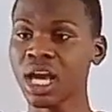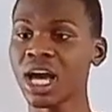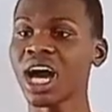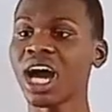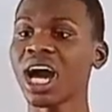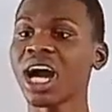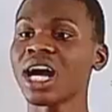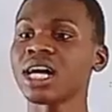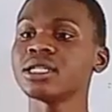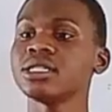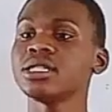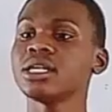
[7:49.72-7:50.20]

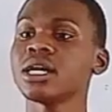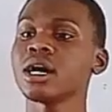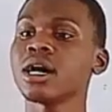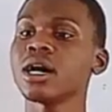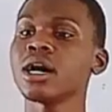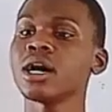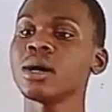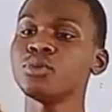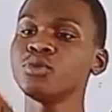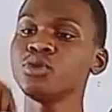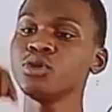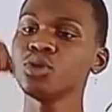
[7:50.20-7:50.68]
and
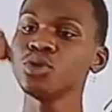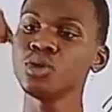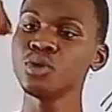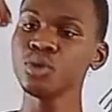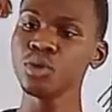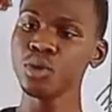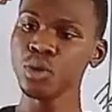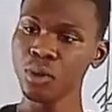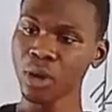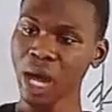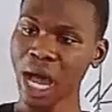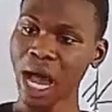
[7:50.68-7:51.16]

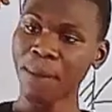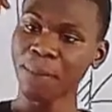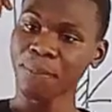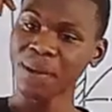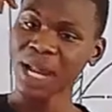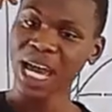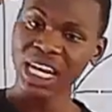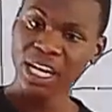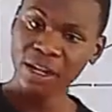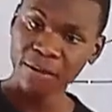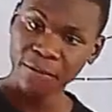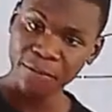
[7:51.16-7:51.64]
you
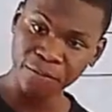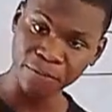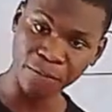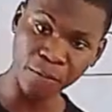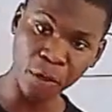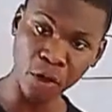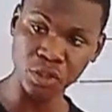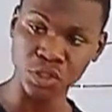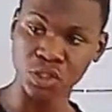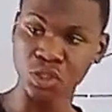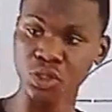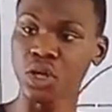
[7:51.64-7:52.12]
apply a
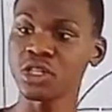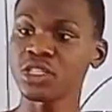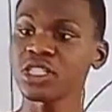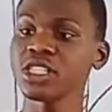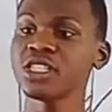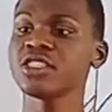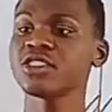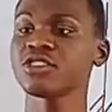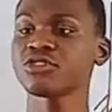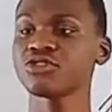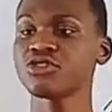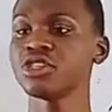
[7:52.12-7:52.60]
force on
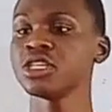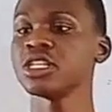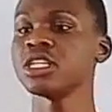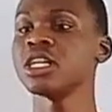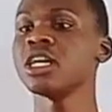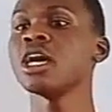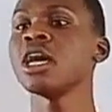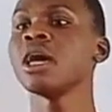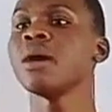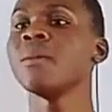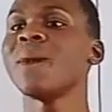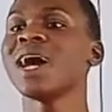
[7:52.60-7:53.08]
this string.
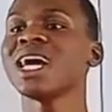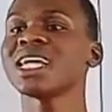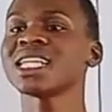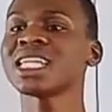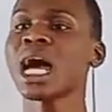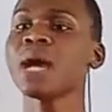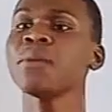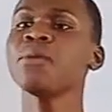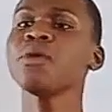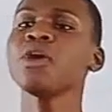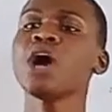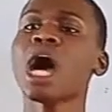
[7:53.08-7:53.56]
By the
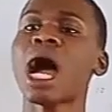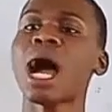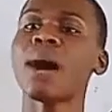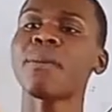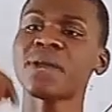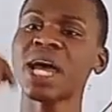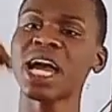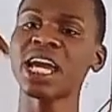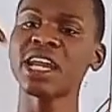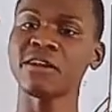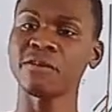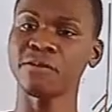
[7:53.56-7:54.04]
time you
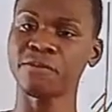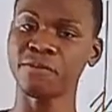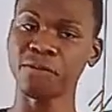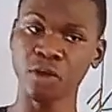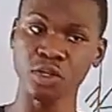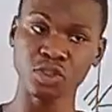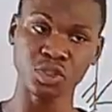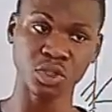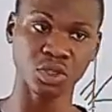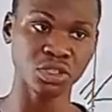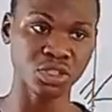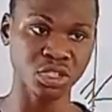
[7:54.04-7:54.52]
apply a
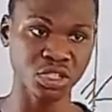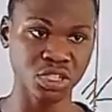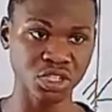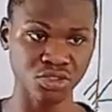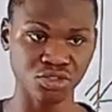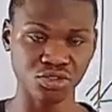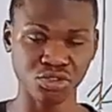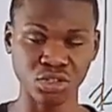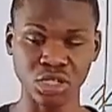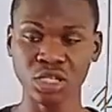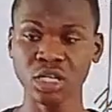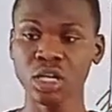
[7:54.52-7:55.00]
force on this
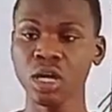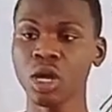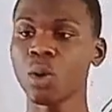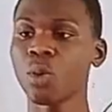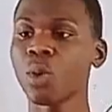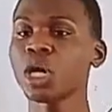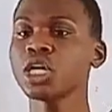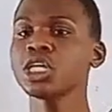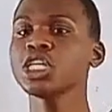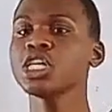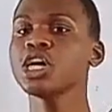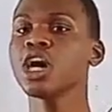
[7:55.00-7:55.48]
string,
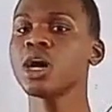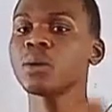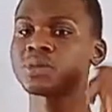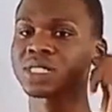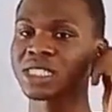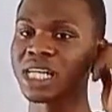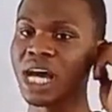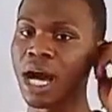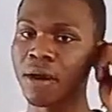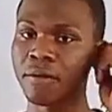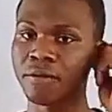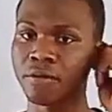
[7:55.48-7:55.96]
what do you
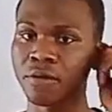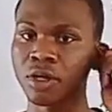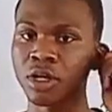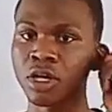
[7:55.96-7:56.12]
observe?